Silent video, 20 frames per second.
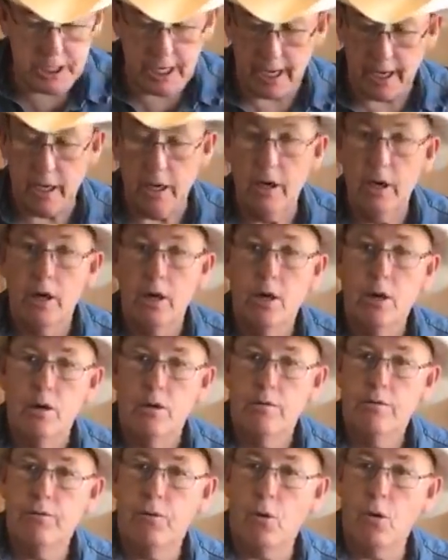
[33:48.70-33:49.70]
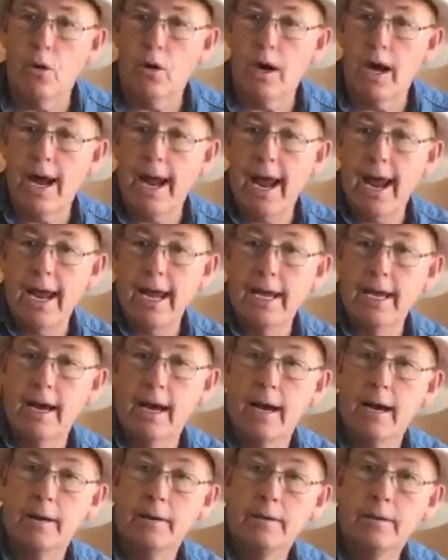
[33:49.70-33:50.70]
stick for a. Uh,
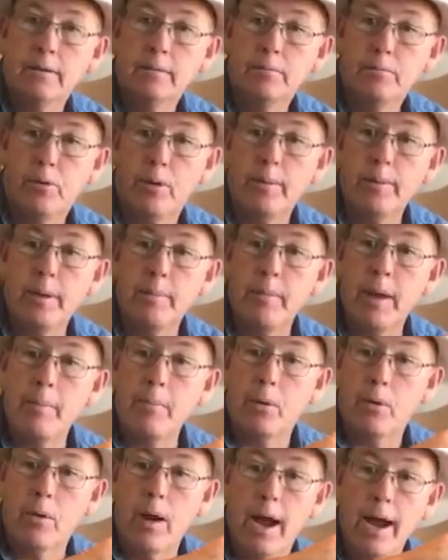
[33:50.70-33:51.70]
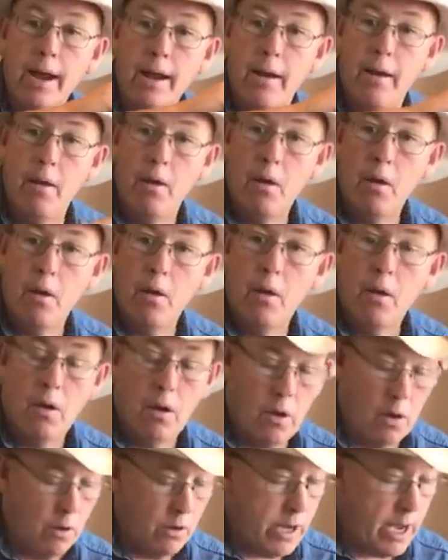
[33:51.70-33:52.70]
premium member, right? Yes.
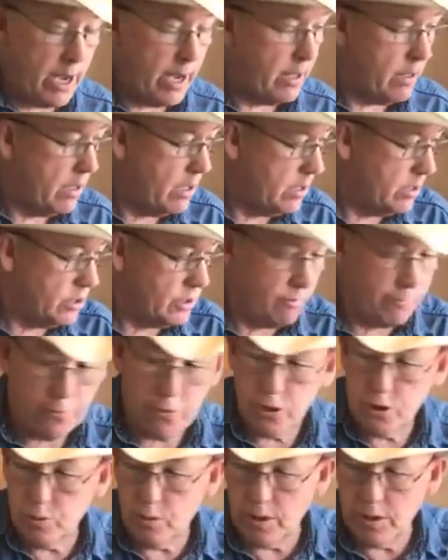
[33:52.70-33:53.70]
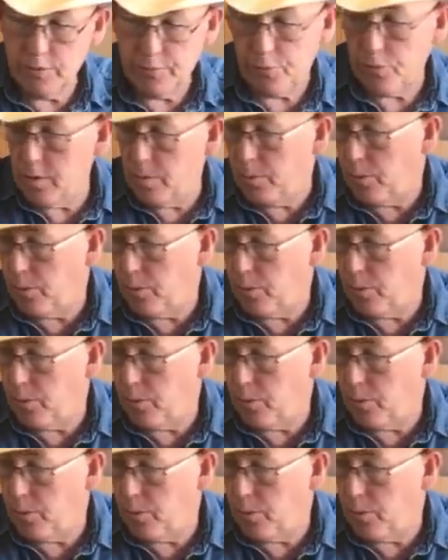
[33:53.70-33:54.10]
The okay. First the first one's for the